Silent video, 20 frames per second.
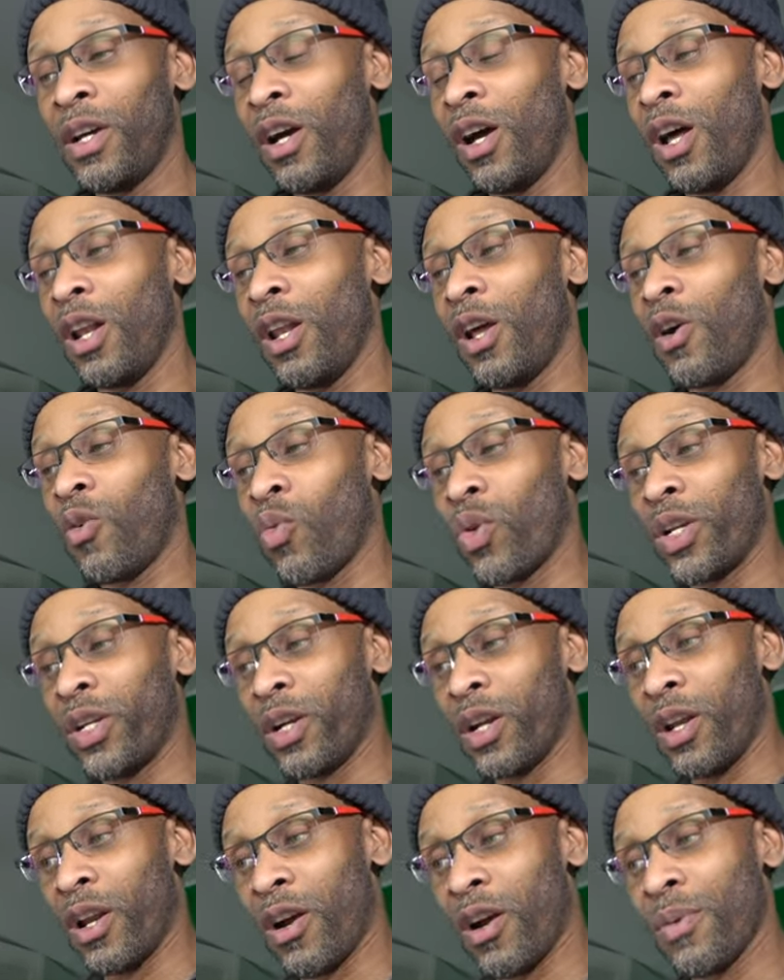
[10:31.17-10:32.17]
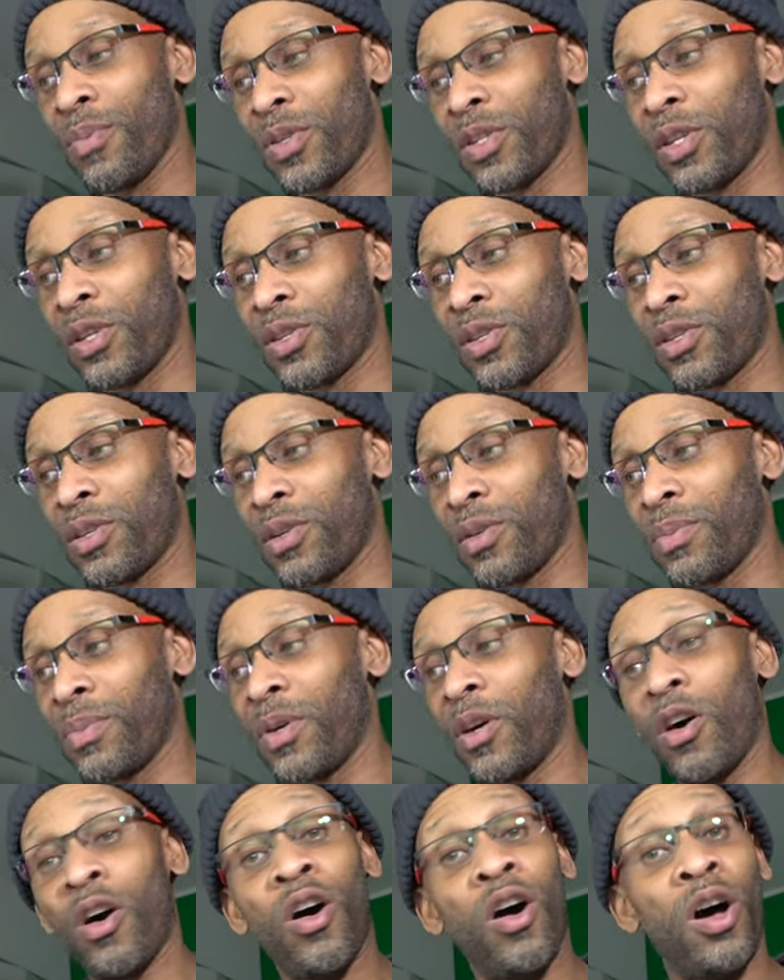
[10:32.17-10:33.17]
along with the alarm
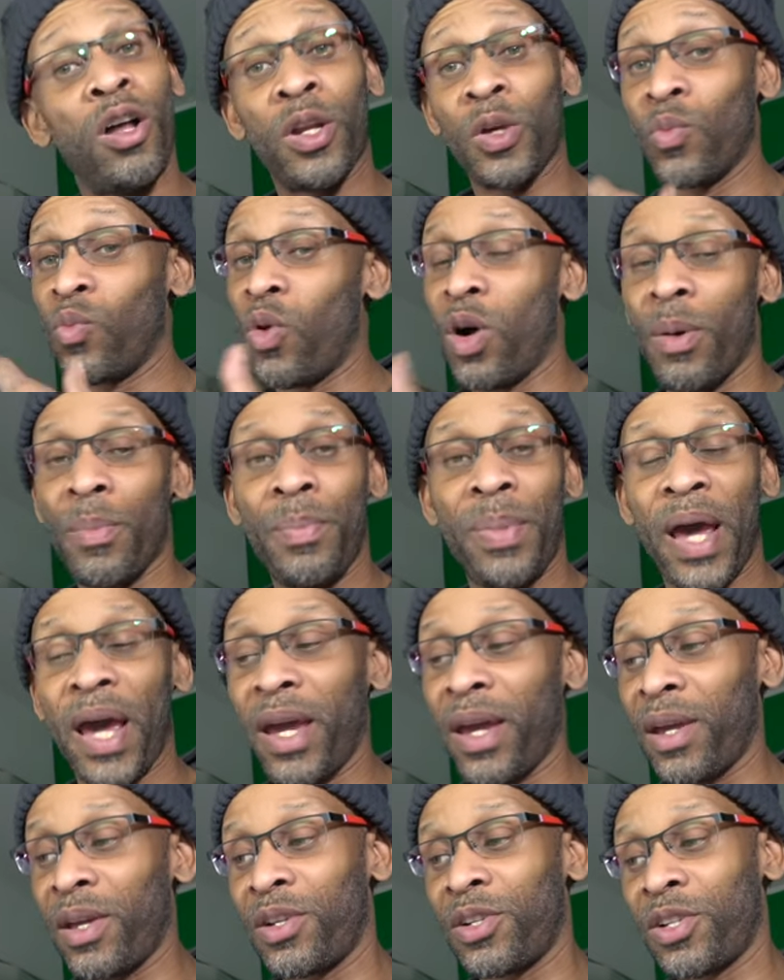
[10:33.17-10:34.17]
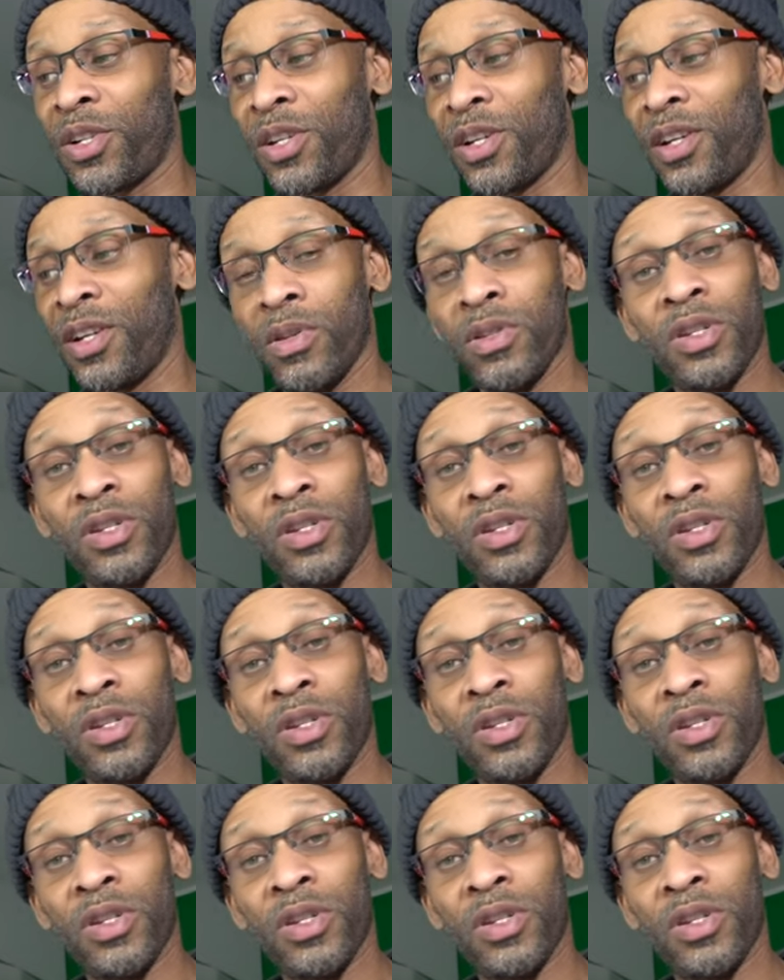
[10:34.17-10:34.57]
system all in one package.